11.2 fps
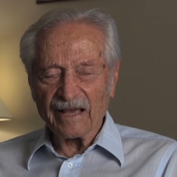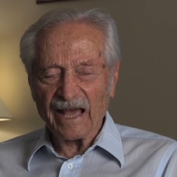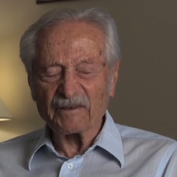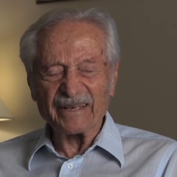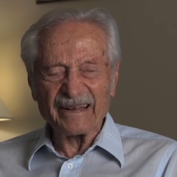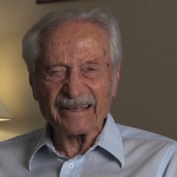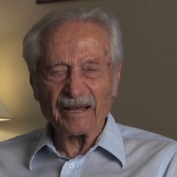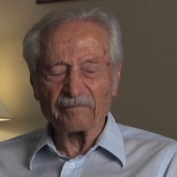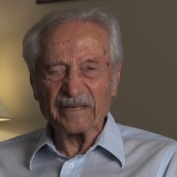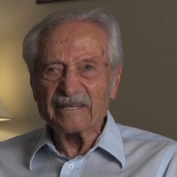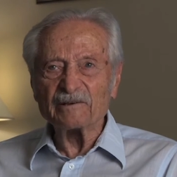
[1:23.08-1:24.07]
have you getting
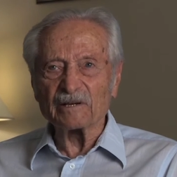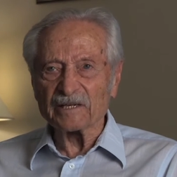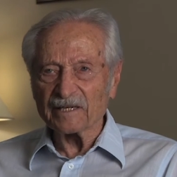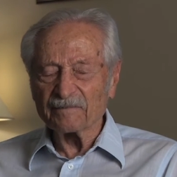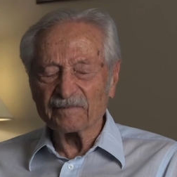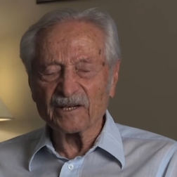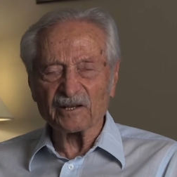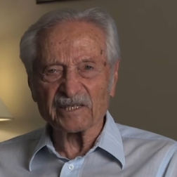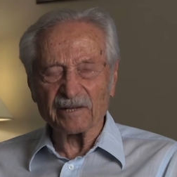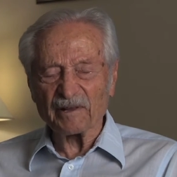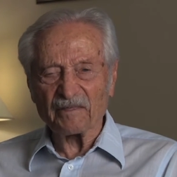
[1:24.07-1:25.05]
up eagerly
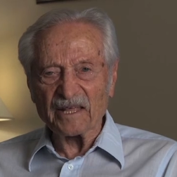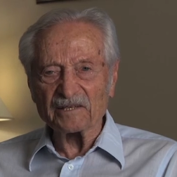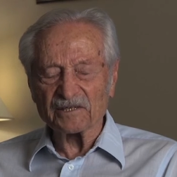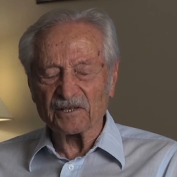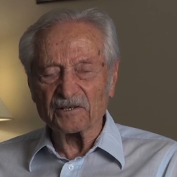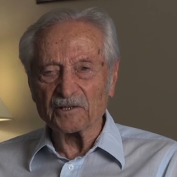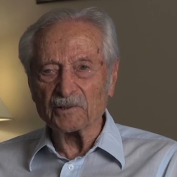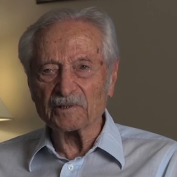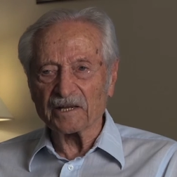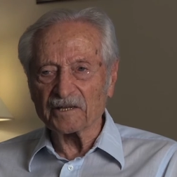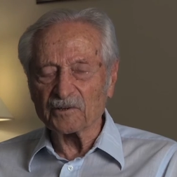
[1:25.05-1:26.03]
because there are things to
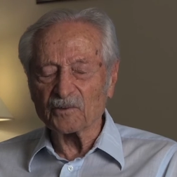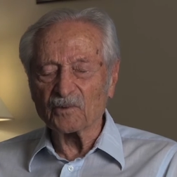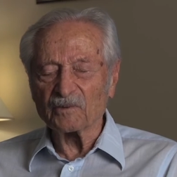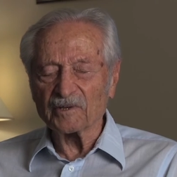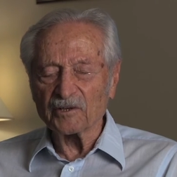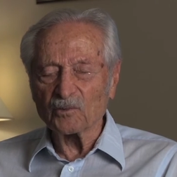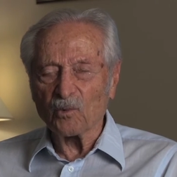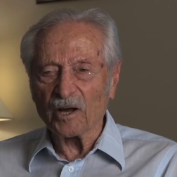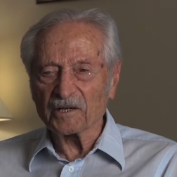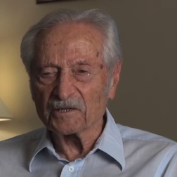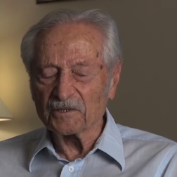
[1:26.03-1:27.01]
do that you
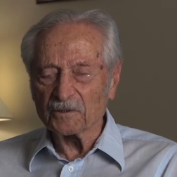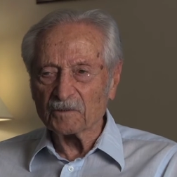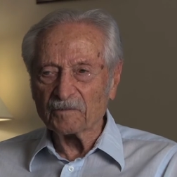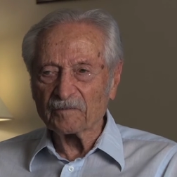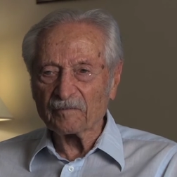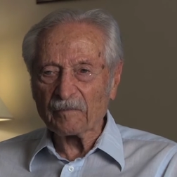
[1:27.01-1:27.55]
want to do.